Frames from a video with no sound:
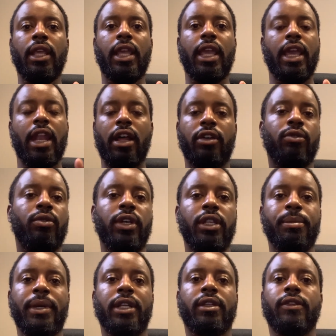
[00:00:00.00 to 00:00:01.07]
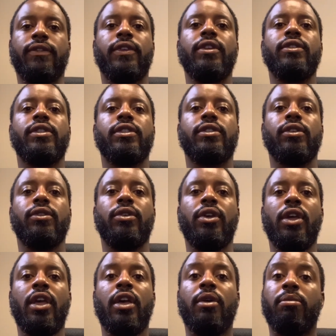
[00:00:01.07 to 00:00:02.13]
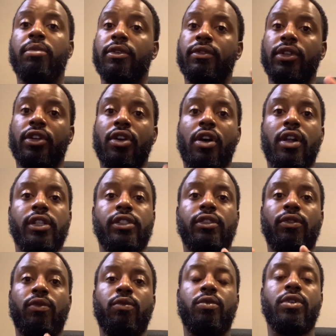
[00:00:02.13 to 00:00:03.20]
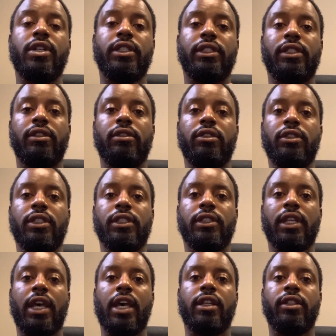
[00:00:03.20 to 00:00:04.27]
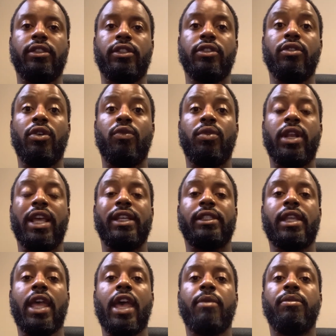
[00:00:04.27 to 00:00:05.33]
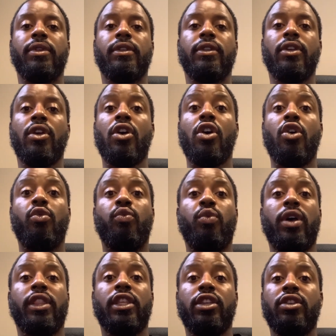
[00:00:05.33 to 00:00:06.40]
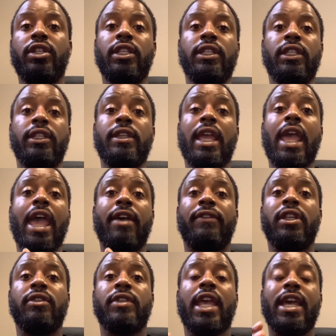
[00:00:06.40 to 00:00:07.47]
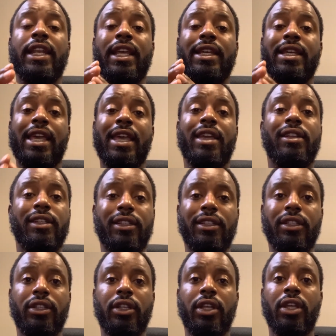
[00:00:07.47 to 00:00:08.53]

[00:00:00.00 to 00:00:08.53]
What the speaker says: And I don't want anybody to confuse the two. But regardless of what you decide to do or what has happened, or whether you haven't even had a hand in it,